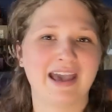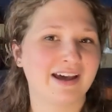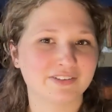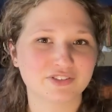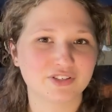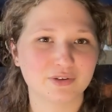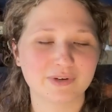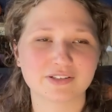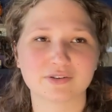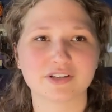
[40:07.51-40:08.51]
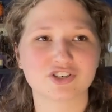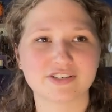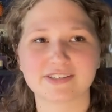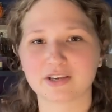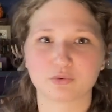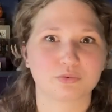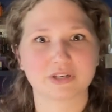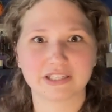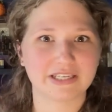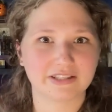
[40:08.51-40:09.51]
adds to it so that she's like
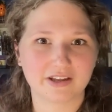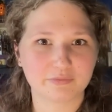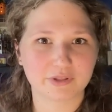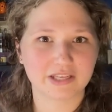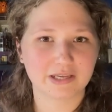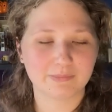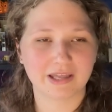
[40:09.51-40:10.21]
really in love with him